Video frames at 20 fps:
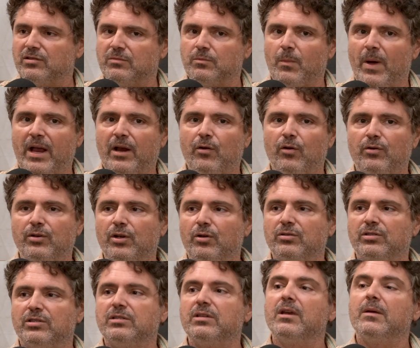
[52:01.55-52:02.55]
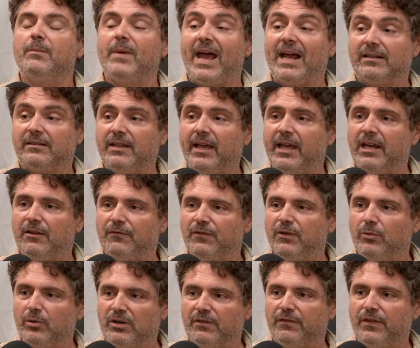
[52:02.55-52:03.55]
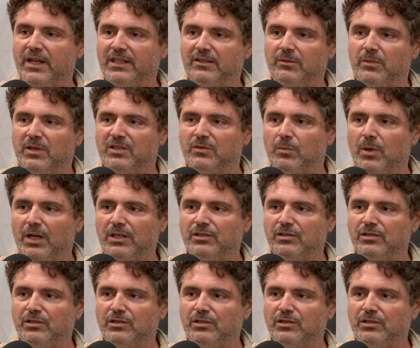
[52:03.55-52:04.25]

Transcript: micro dose back then, if it would have affected me as much.